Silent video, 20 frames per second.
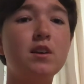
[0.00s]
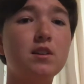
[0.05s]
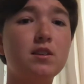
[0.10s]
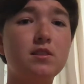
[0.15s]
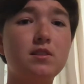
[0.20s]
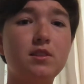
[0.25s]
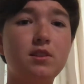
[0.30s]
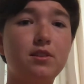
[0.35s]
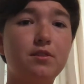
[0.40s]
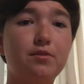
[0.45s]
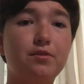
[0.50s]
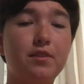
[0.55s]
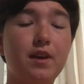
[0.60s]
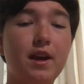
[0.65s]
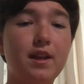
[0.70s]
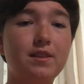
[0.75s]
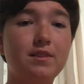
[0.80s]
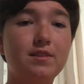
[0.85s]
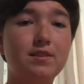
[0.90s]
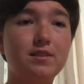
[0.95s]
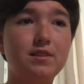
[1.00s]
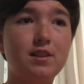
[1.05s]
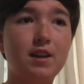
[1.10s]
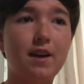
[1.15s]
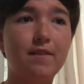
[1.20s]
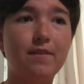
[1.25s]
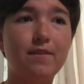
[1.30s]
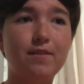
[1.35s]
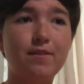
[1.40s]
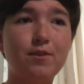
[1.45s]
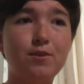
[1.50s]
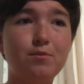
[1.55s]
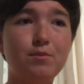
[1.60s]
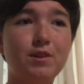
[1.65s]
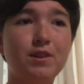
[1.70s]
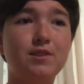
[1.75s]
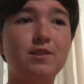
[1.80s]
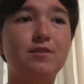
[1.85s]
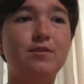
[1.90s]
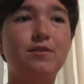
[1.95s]
to see your friends, to have a few
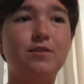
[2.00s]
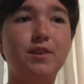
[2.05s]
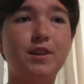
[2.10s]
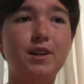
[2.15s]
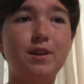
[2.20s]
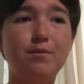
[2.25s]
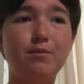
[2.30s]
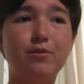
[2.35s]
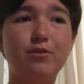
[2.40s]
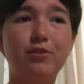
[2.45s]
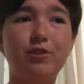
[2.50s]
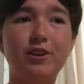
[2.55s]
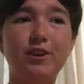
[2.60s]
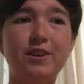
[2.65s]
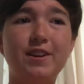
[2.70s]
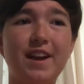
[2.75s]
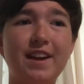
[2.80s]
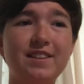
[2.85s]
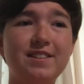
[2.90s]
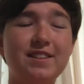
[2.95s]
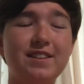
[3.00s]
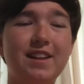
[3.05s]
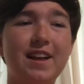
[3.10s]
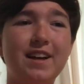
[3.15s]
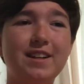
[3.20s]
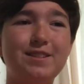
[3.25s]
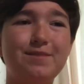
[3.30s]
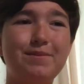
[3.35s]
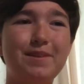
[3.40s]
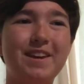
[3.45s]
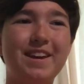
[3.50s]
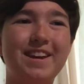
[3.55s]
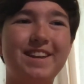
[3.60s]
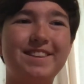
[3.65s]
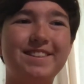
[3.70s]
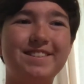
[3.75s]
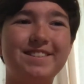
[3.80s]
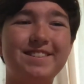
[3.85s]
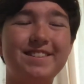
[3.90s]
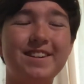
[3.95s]
minutes of freedom before your next class
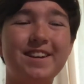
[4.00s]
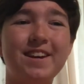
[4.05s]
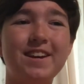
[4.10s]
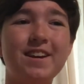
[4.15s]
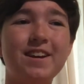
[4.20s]
begins.